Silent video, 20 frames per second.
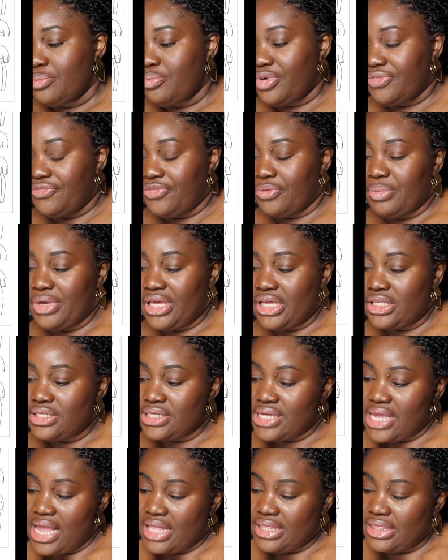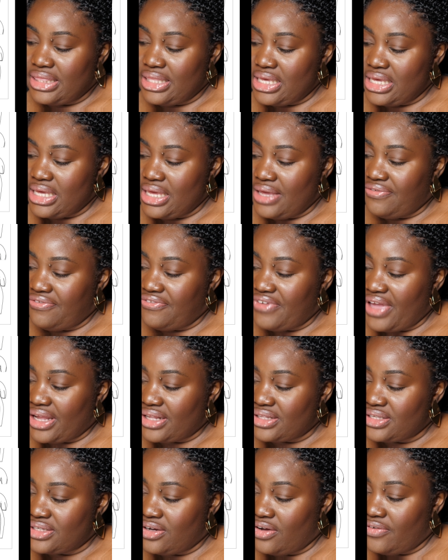But for me to get the
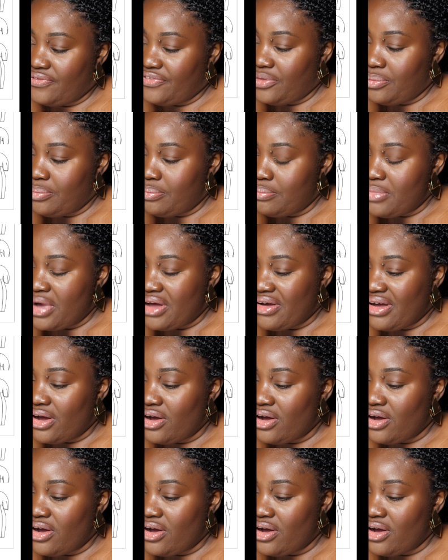effect of the Mara